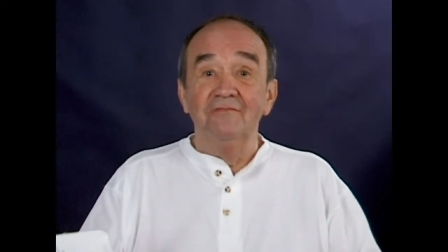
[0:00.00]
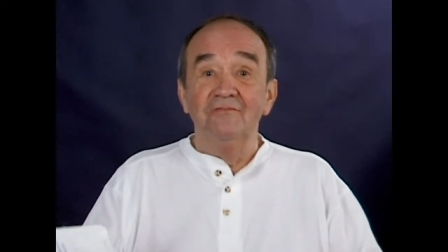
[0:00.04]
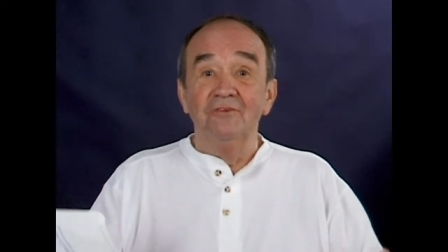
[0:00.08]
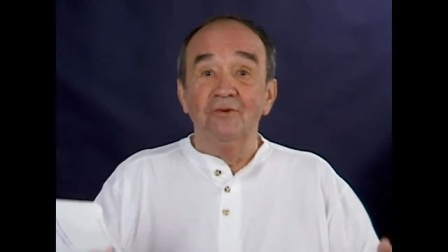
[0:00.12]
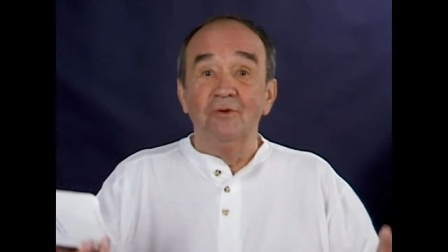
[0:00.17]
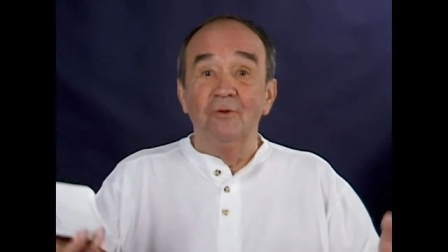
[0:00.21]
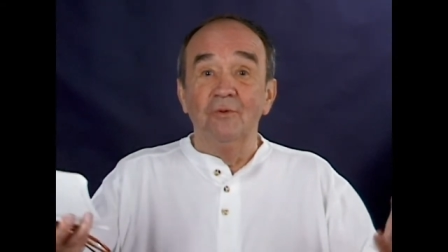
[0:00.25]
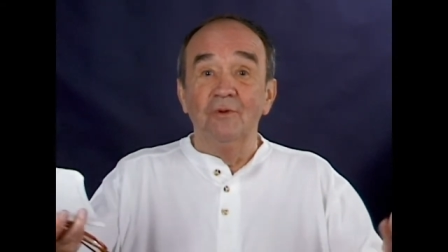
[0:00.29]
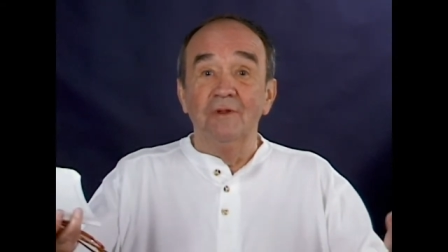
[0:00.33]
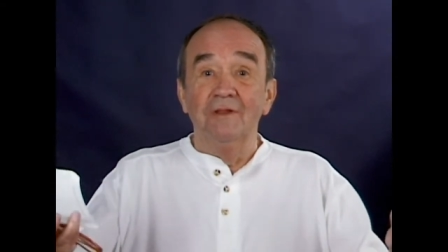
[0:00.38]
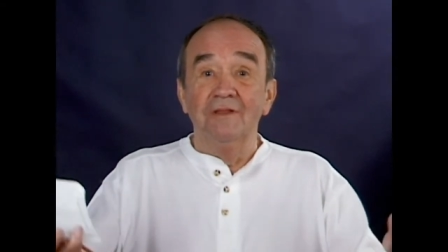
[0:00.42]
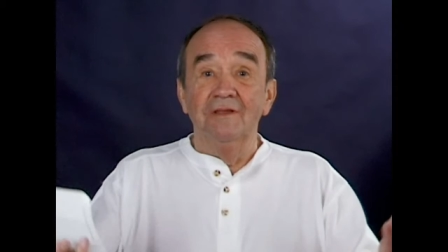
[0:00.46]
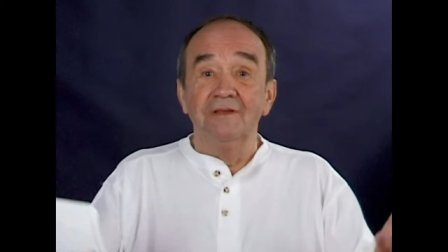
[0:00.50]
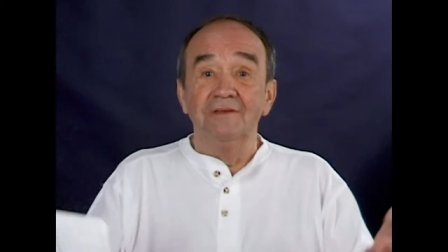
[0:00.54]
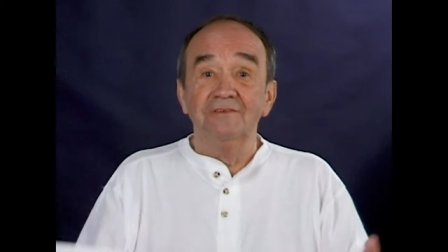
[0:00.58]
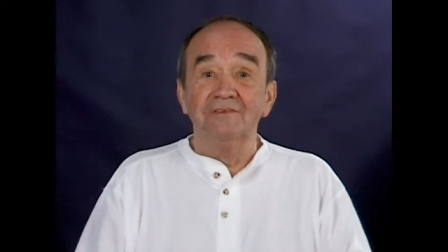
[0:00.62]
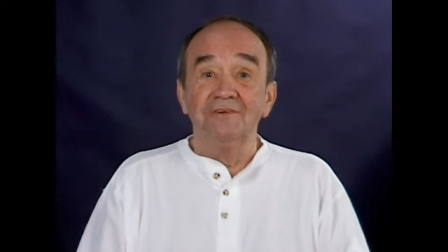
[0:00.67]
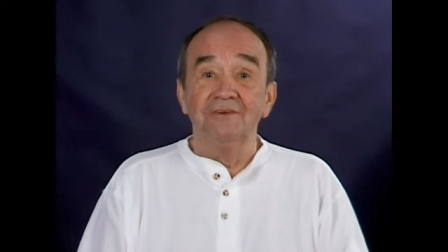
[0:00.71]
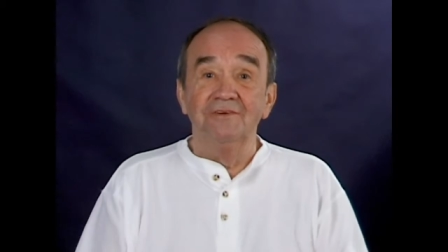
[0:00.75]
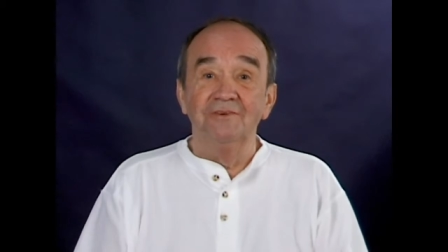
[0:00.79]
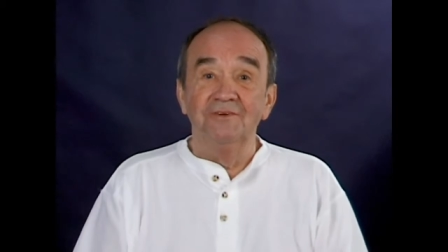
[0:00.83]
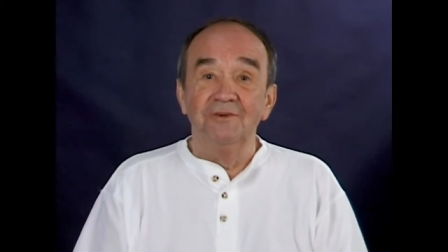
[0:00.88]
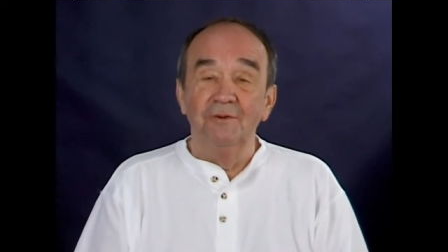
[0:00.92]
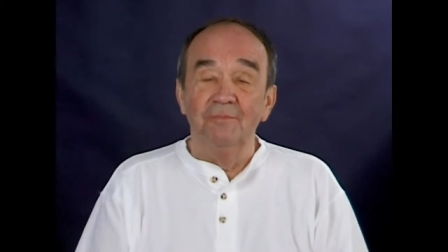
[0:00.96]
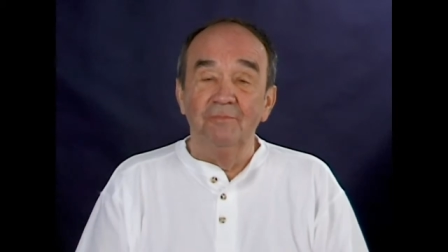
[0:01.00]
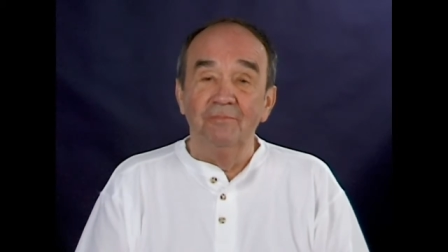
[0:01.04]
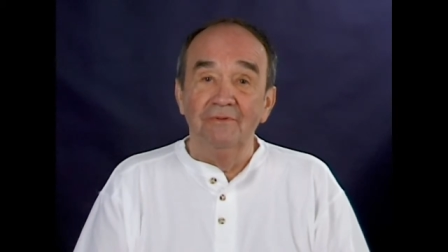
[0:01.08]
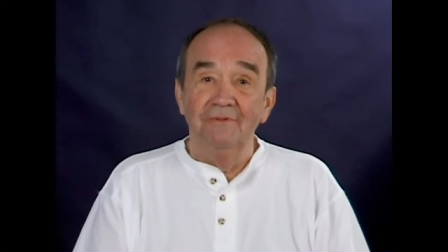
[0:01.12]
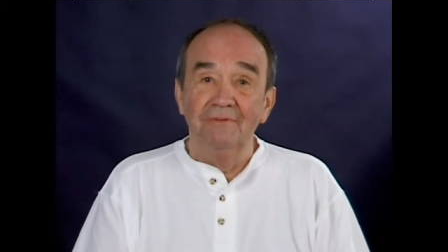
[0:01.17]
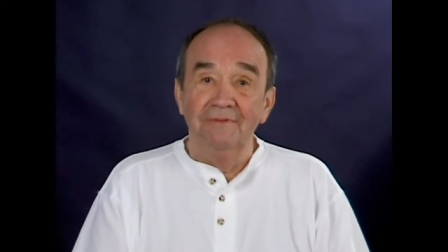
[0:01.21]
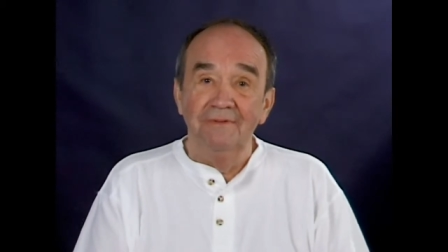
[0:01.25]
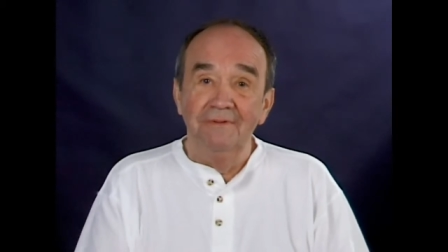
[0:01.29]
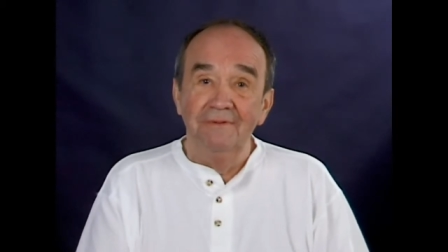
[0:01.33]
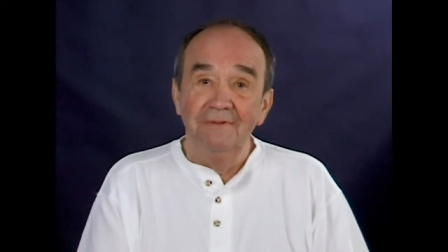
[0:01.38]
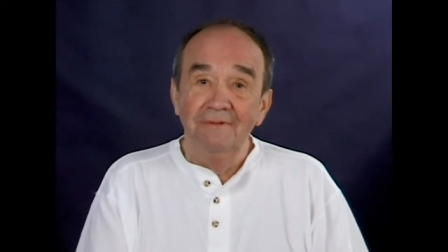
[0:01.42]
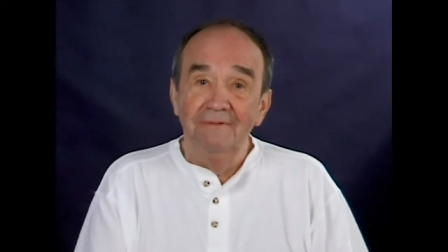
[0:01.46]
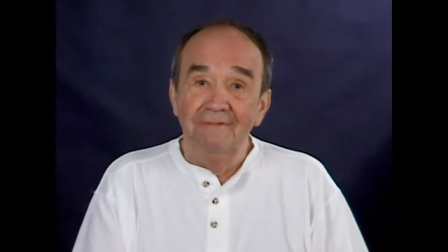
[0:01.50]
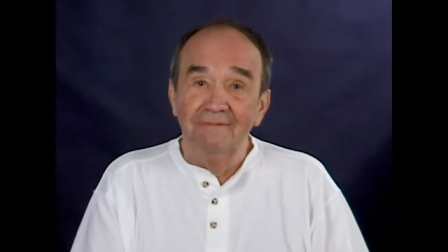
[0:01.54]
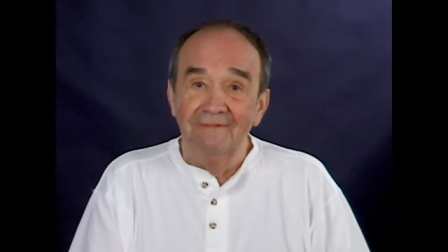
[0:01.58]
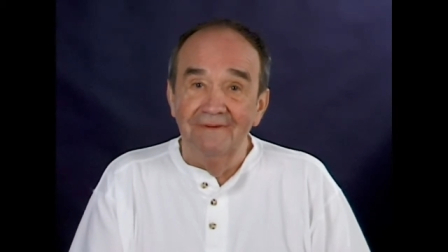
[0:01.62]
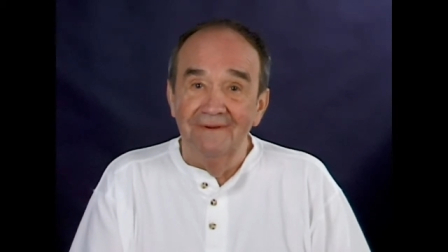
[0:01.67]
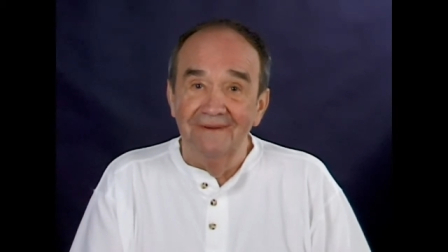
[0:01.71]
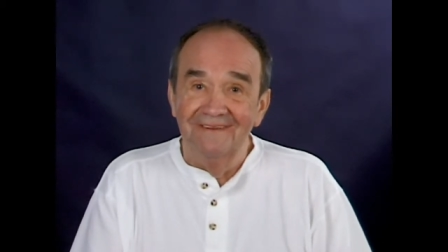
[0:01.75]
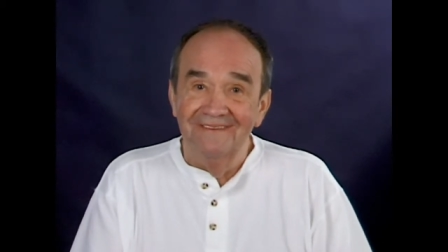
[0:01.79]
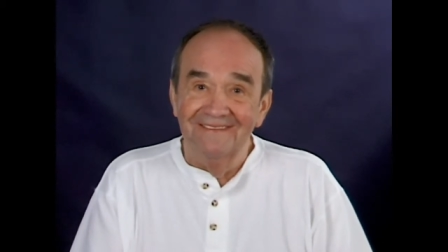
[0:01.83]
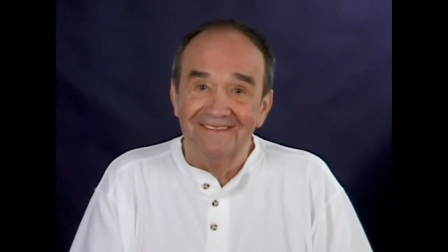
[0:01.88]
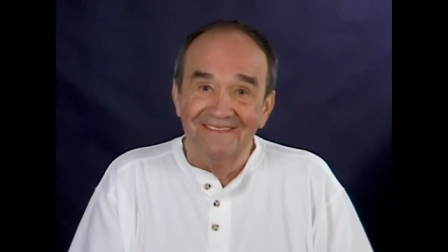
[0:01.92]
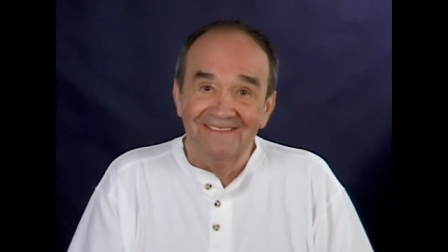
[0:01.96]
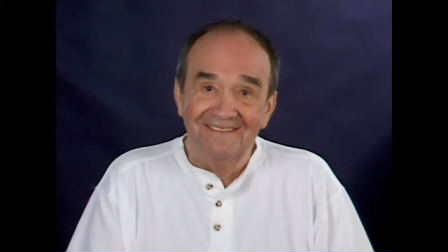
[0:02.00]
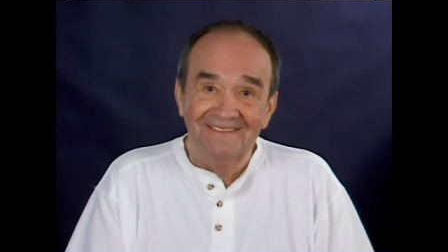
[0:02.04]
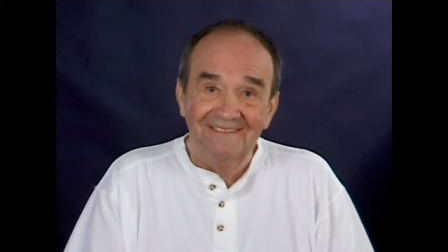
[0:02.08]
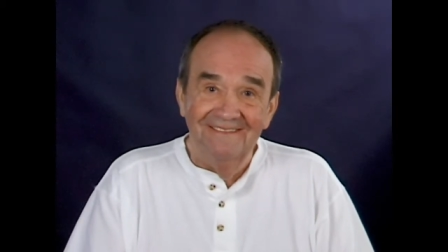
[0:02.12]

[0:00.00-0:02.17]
your relationship with the universe.